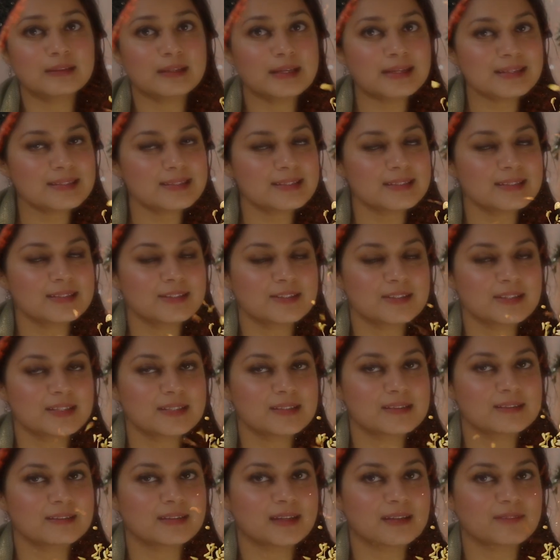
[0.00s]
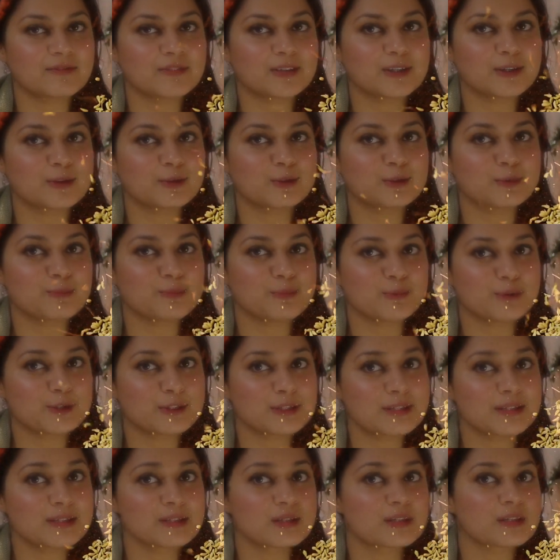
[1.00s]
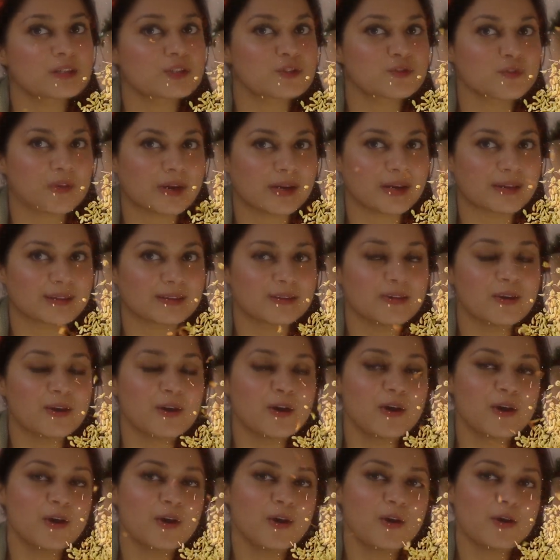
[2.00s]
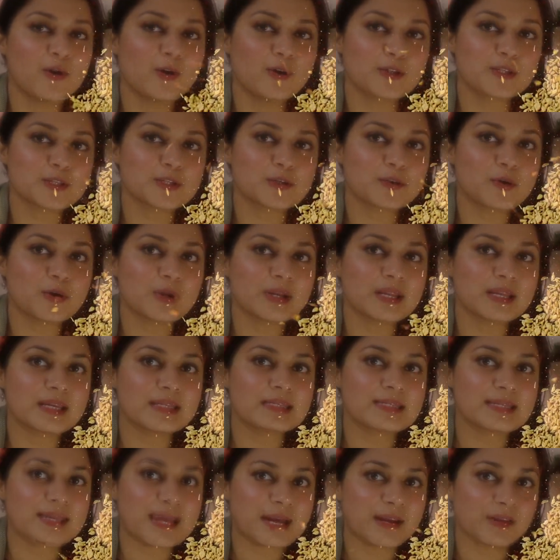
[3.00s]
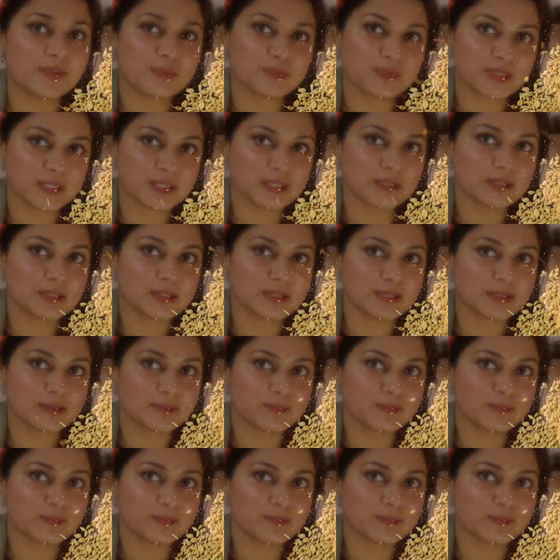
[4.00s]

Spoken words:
next ingredient that we are going to put is ajwain, also called as carom seeds.